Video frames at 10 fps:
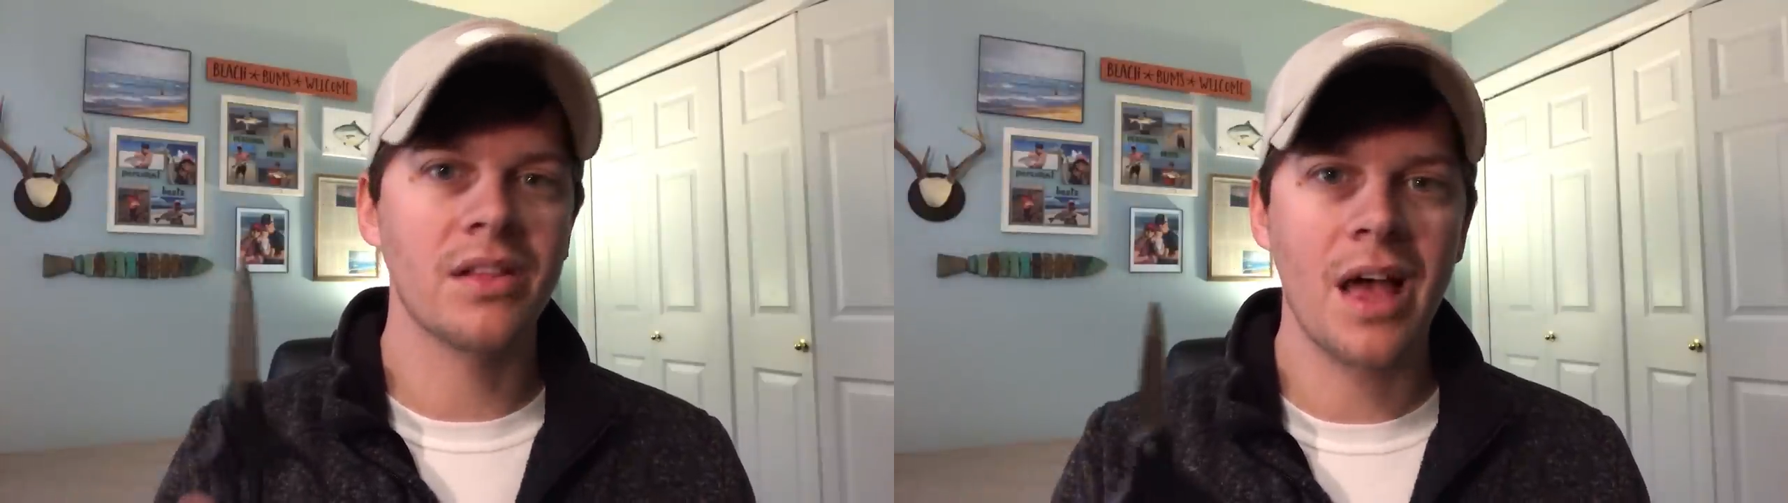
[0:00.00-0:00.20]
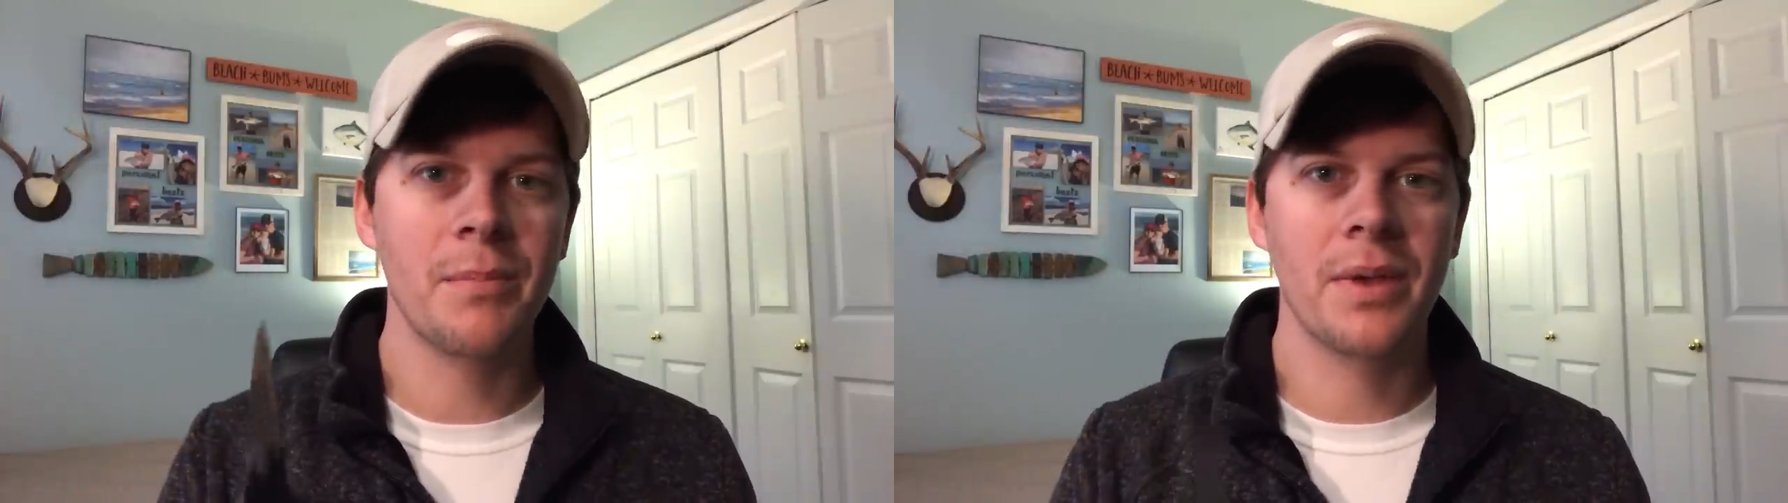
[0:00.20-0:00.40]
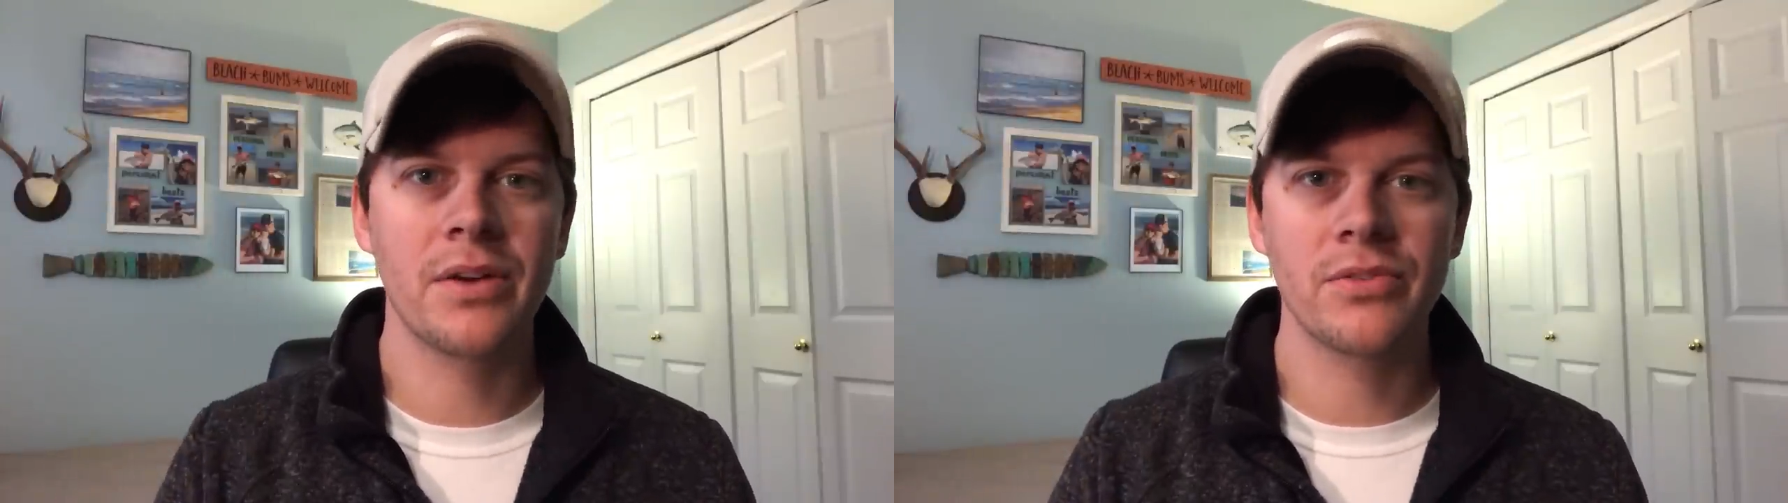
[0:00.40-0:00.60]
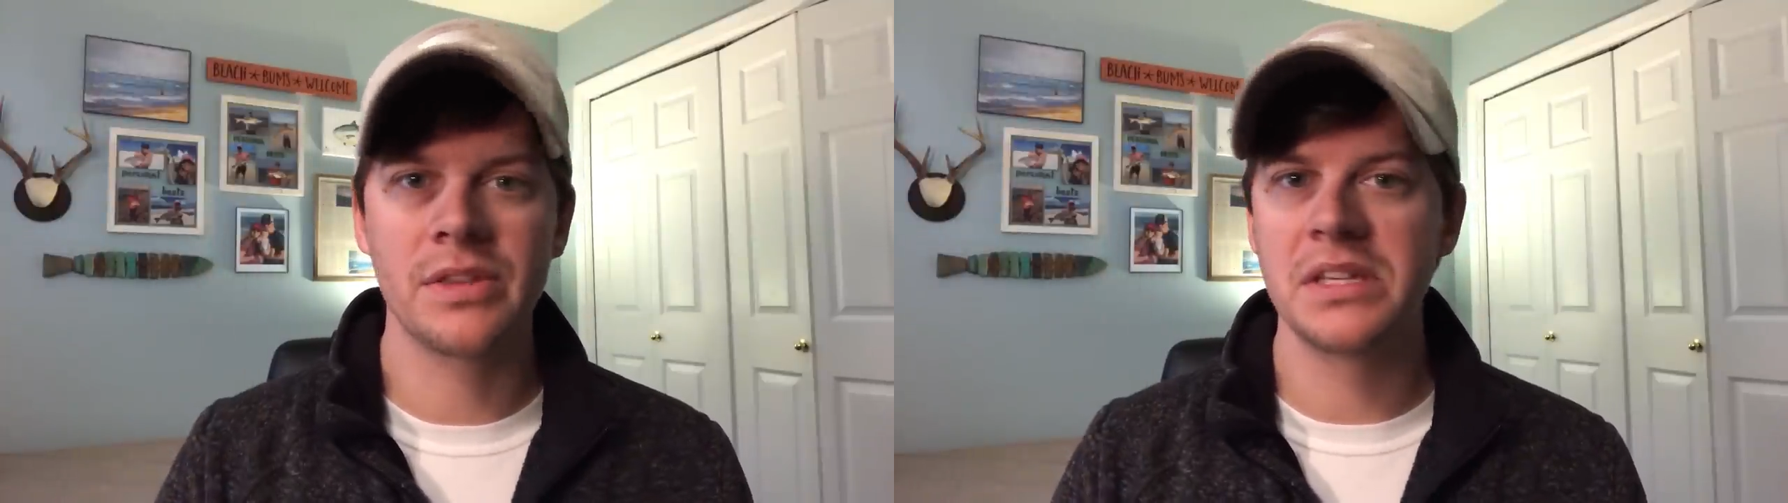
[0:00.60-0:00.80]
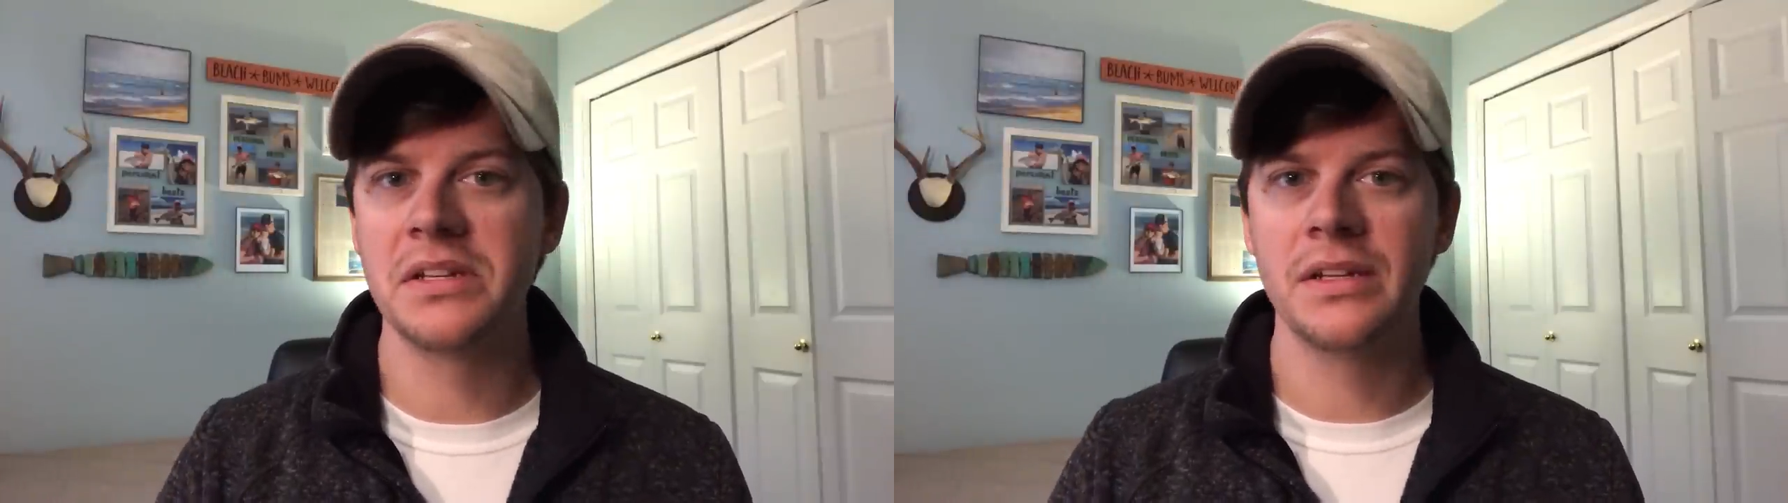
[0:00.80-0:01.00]
a lot better
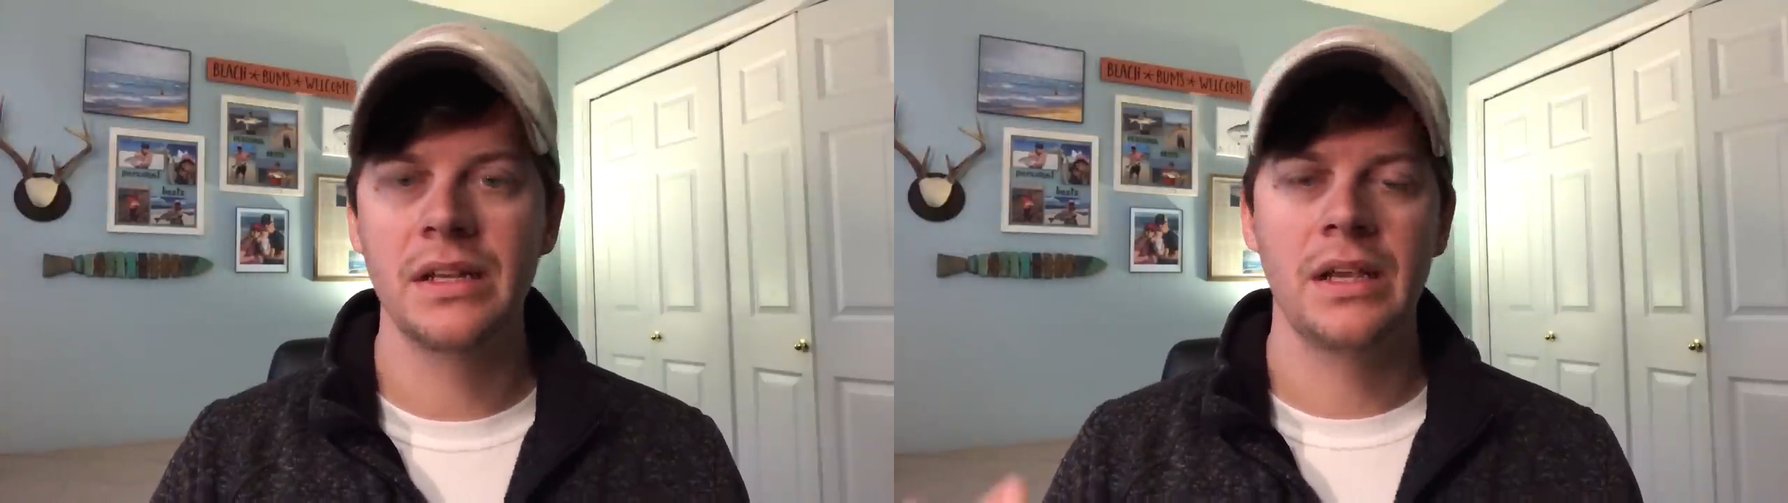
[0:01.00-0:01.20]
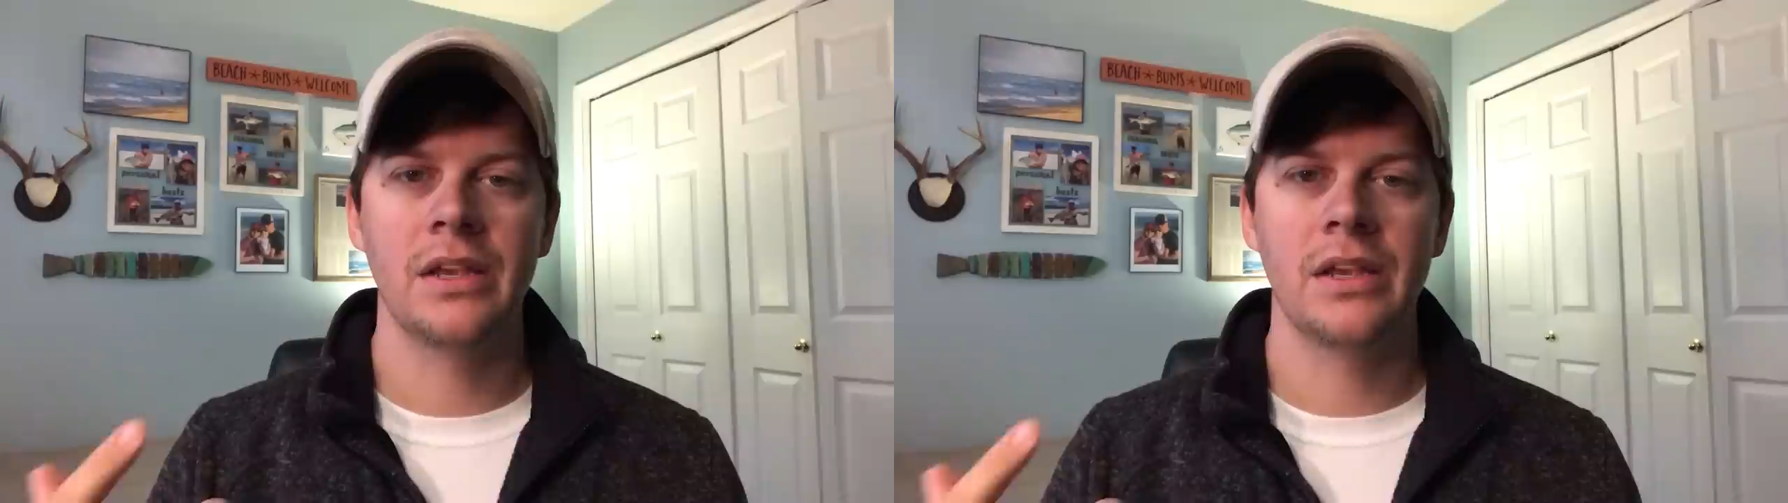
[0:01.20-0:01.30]
than,